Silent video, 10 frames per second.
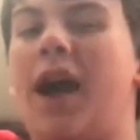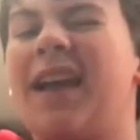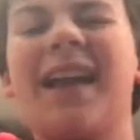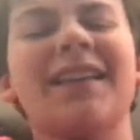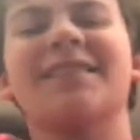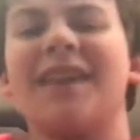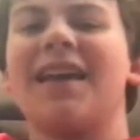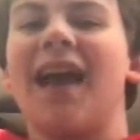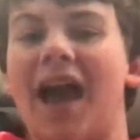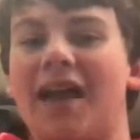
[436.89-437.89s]
I gotta
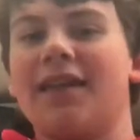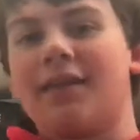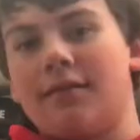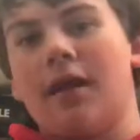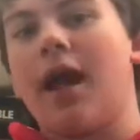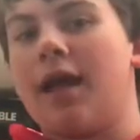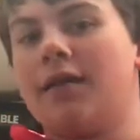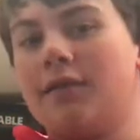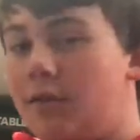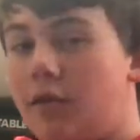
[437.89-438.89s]
say, I
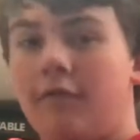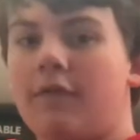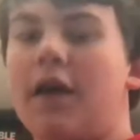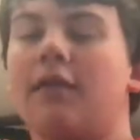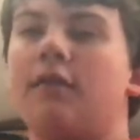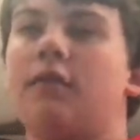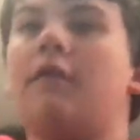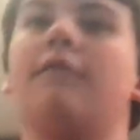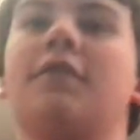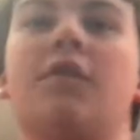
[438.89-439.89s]

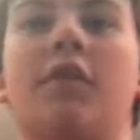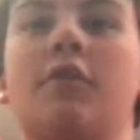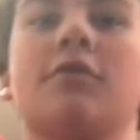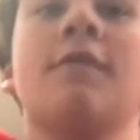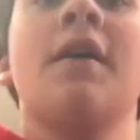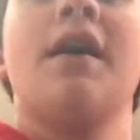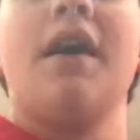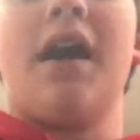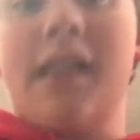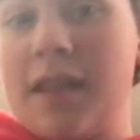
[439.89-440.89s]
love these figures.
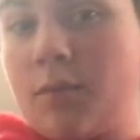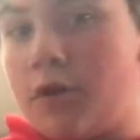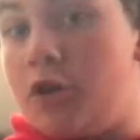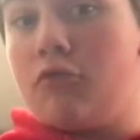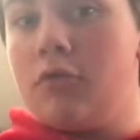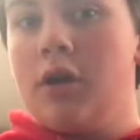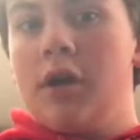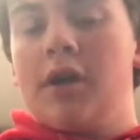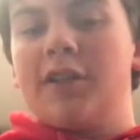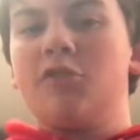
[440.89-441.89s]
A lot of them are new,
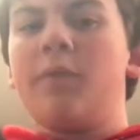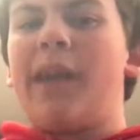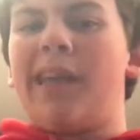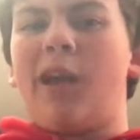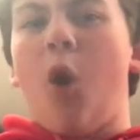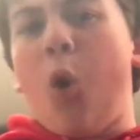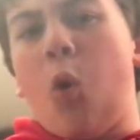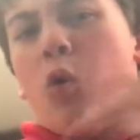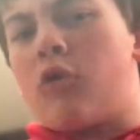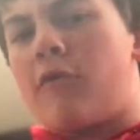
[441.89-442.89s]
because normally I get like
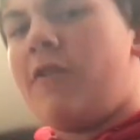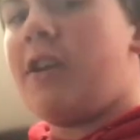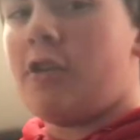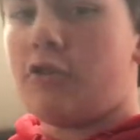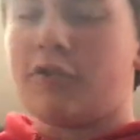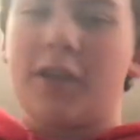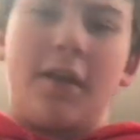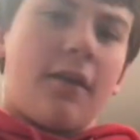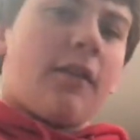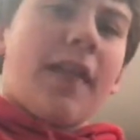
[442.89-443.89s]
older figures.
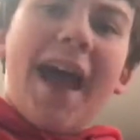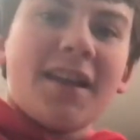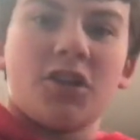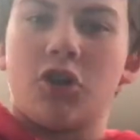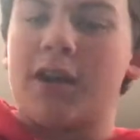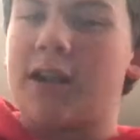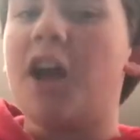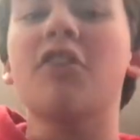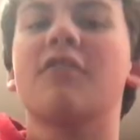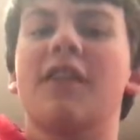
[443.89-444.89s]
Like last year, I got an
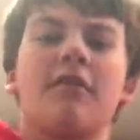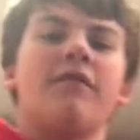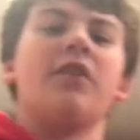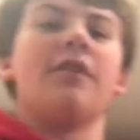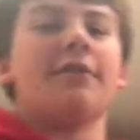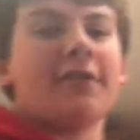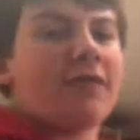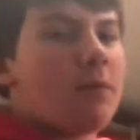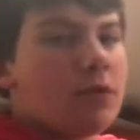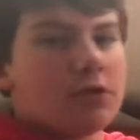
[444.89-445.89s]
Undertaker figure that was like
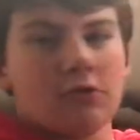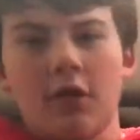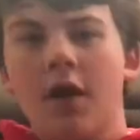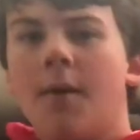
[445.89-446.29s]
5 months old.